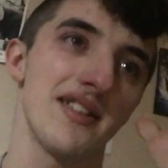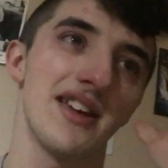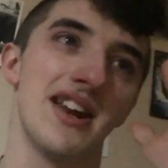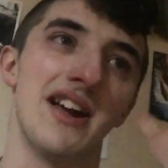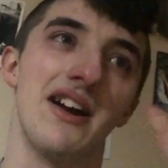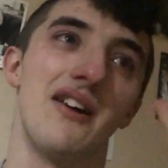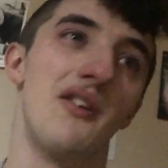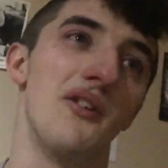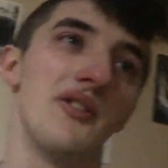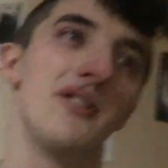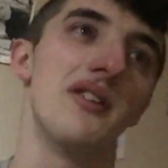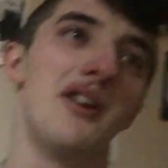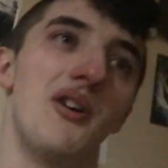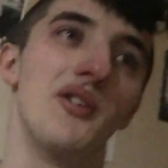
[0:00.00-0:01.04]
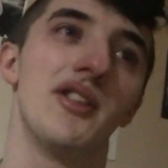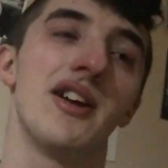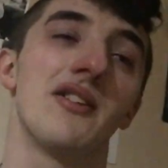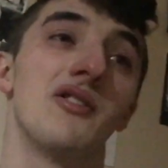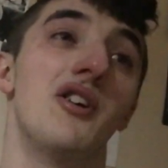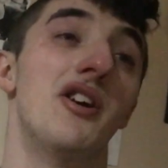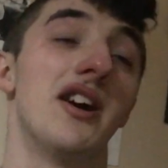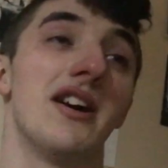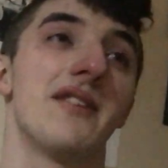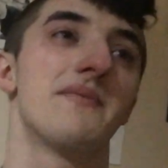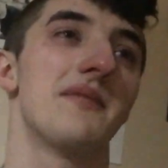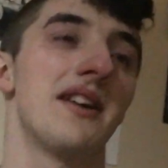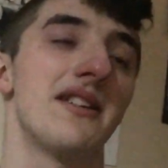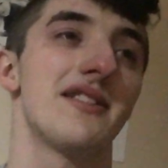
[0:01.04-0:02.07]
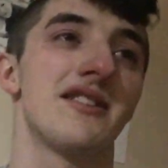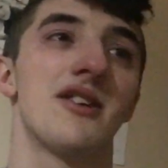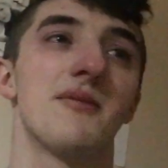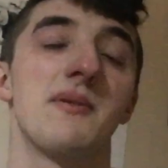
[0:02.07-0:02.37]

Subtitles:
and then all day long I hear